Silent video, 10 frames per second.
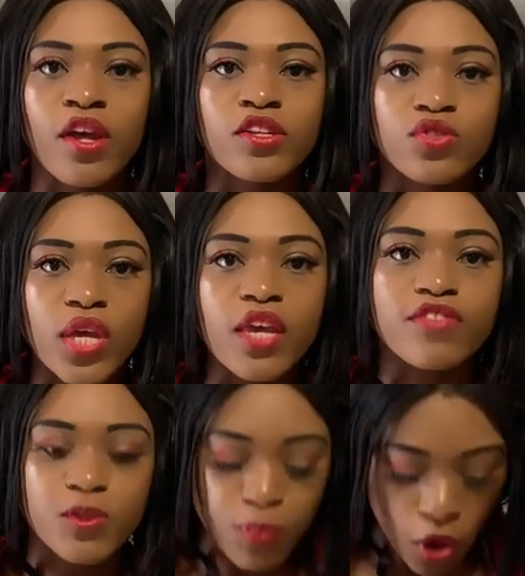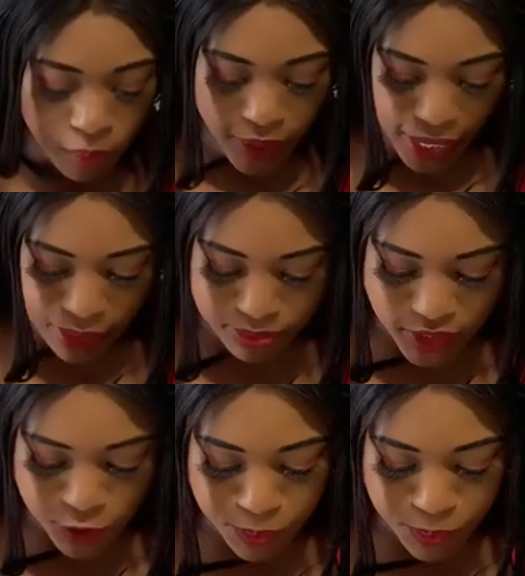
So if sperm comes